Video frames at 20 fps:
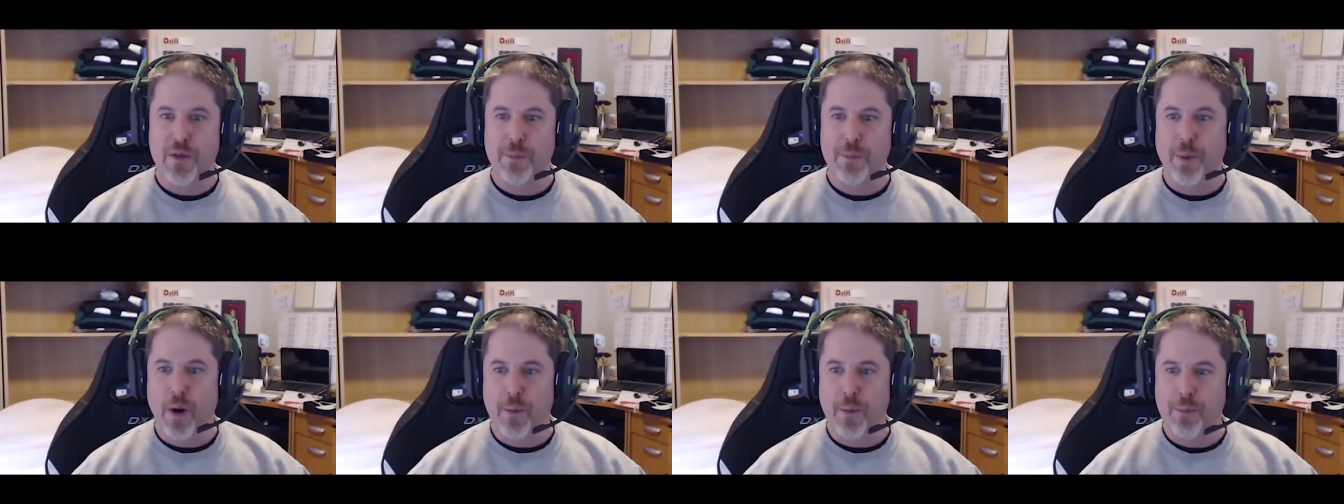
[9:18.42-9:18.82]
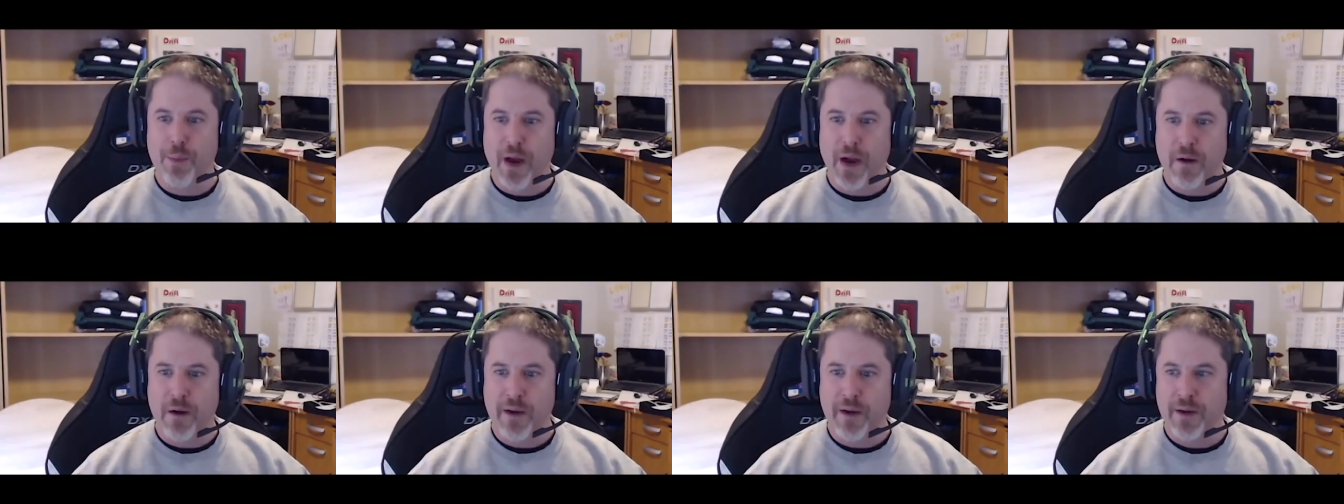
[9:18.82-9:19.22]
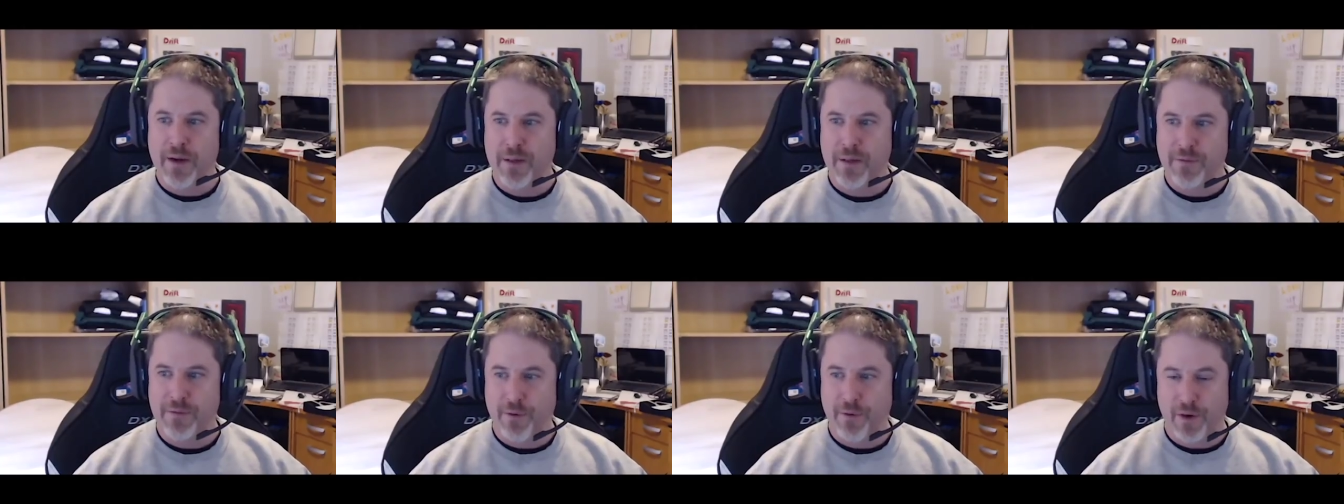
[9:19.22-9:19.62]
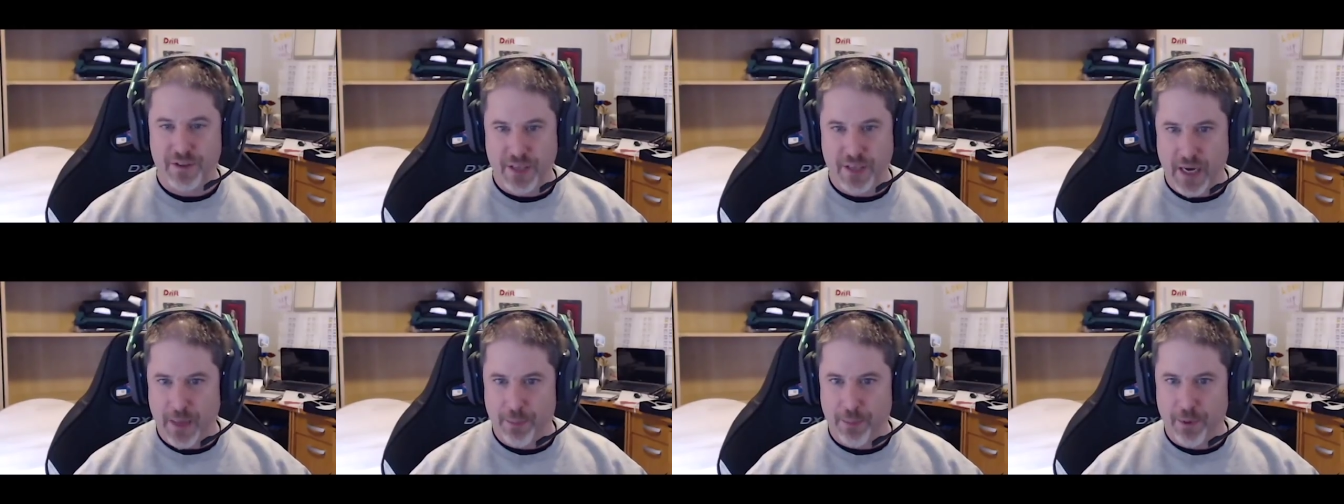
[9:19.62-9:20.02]
the barbarian, for
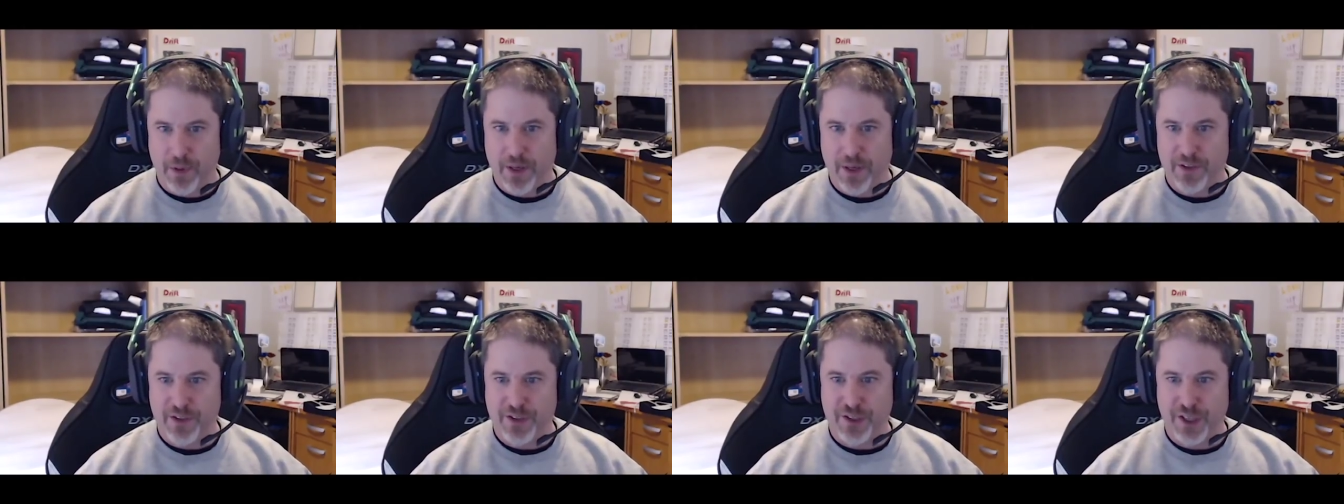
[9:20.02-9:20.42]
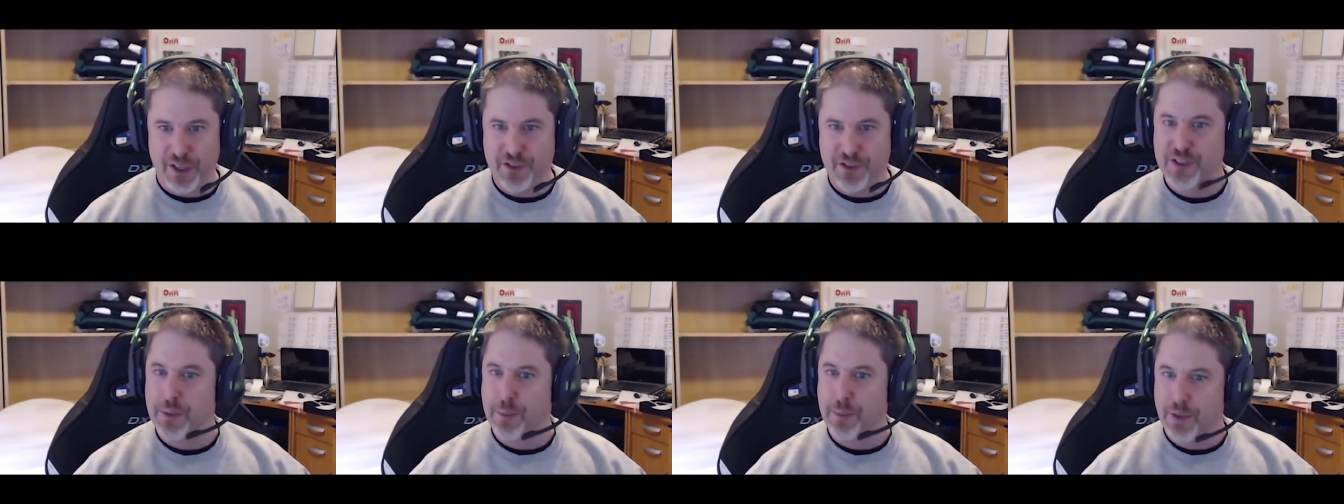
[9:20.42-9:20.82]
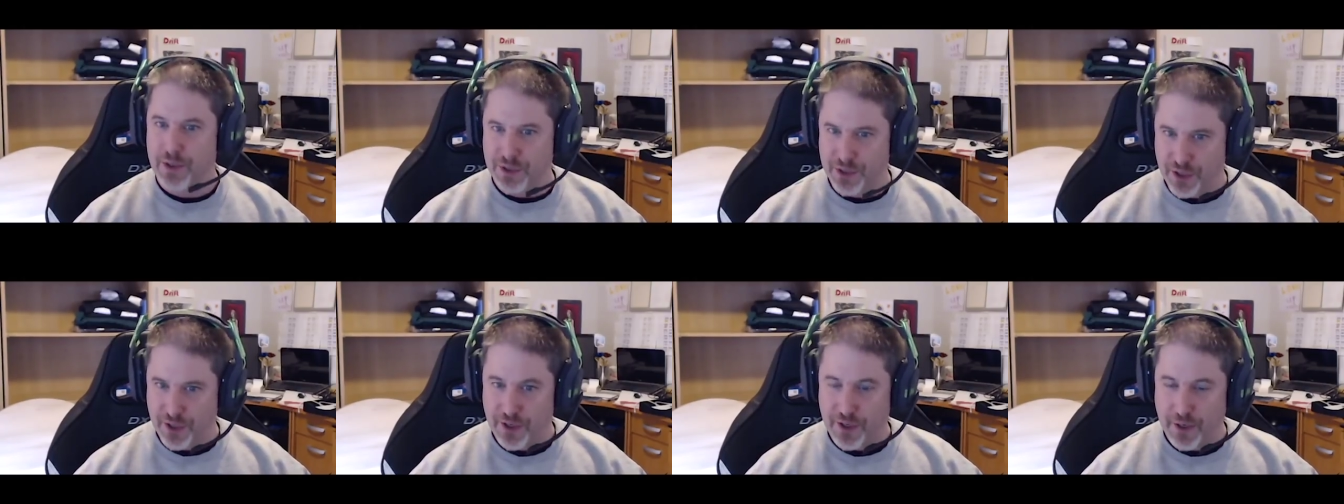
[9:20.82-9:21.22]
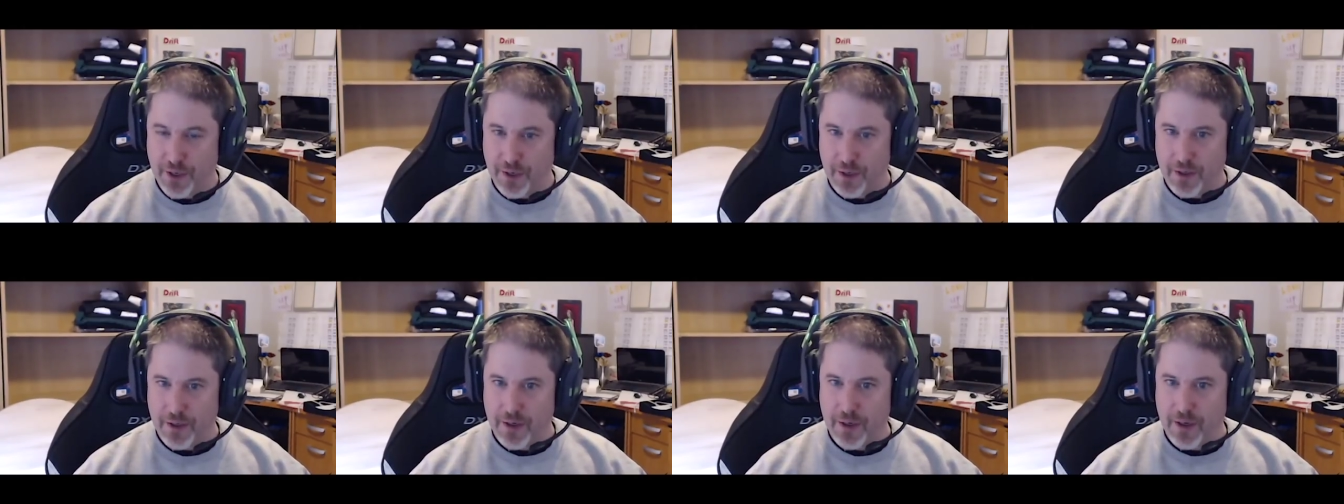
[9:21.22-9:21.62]
example, is just a
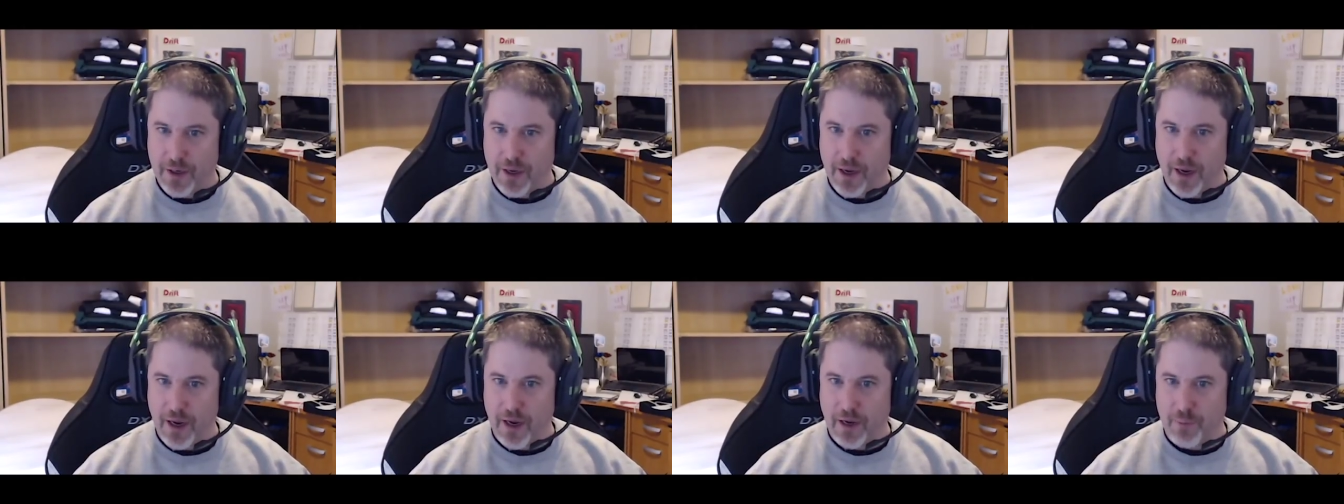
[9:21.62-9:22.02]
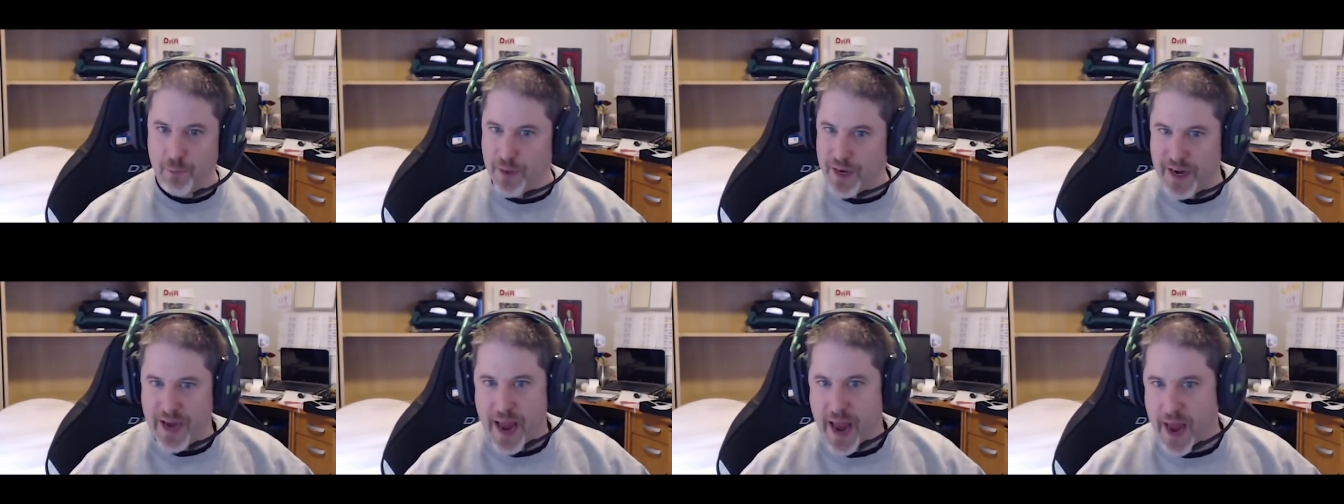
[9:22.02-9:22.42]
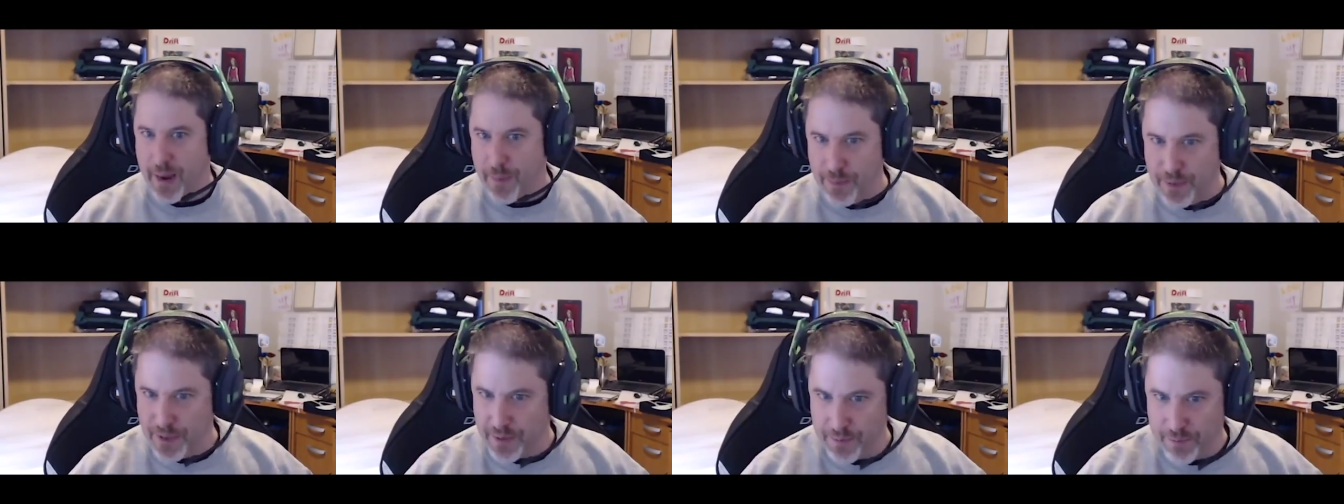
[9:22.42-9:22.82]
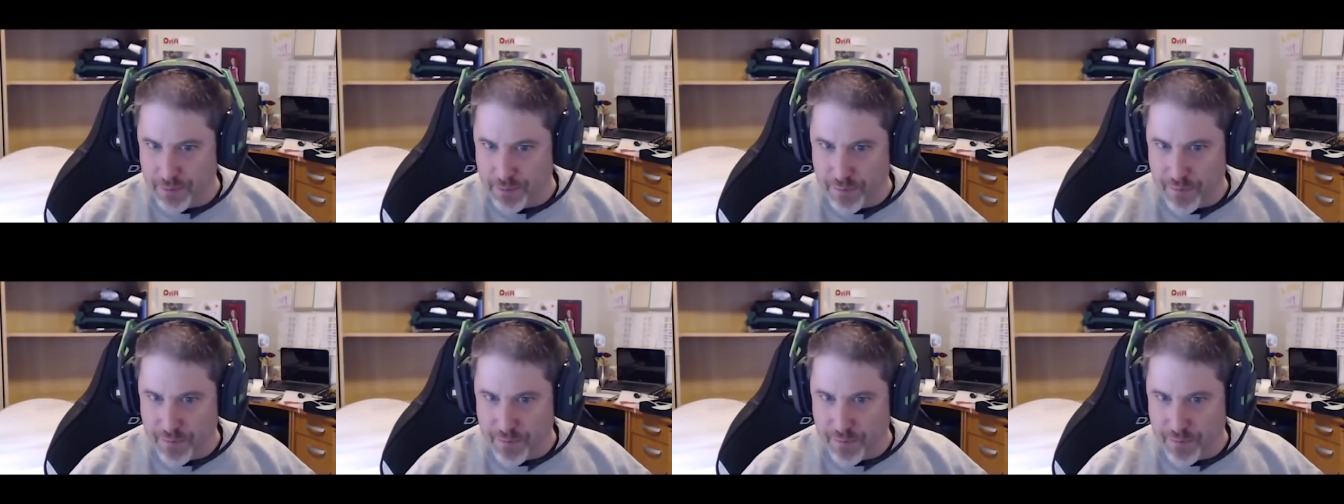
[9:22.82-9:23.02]
berserker, uh, renamed.